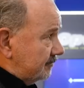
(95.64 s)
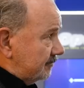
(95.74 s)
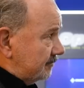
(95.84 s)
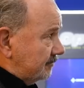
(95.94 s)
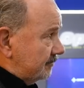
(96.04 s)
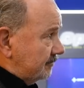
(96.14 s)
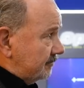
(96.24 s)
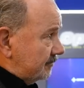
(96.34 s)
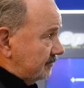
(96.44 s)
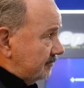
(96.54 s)

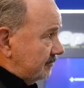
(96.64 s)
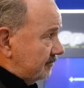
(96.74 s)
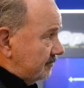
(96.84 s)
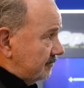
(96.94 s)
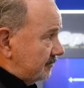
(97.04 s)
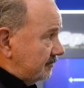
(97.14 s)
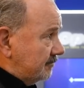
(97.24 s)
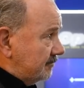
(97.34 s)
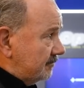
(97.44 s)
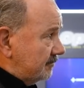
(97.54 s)

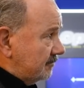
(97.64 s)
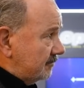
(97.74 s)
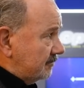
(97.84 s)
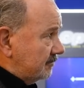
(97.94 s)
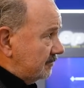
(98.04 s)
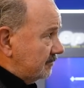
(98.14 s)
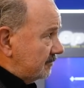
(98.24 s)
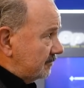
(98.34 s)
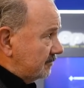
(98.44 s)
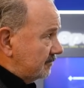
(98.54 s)

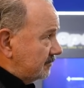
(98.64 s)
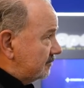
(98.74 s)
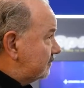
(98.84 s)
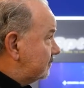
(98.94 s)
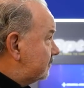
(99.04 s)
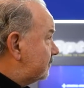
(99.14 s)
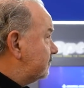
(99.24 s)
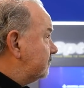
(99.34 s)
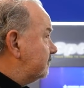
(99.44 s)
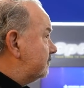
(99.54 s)

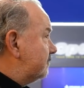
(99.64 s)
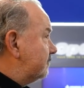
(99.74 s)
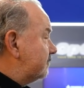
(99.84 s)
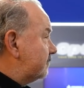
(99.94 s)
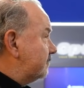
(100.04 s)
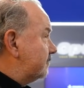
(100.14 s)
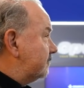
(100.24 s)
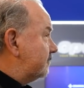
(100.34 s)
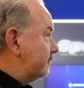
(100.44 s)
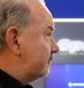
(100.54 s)

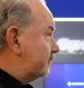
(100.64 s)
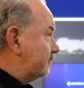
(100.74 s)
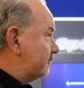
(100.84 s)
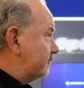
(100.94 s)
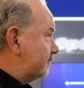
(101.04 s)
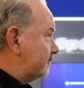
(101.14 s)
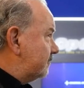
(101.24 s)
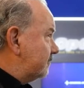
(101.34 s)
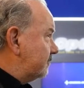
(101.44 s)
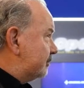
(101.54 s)

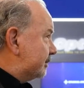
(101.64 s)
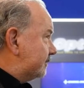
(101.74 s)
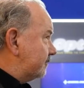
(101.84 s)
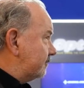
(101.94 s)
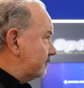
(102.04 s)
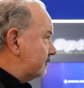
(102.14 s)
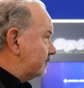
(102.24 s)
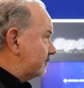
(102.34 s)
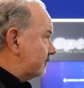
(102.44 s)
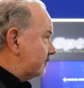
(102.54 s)
The person shown says nothing.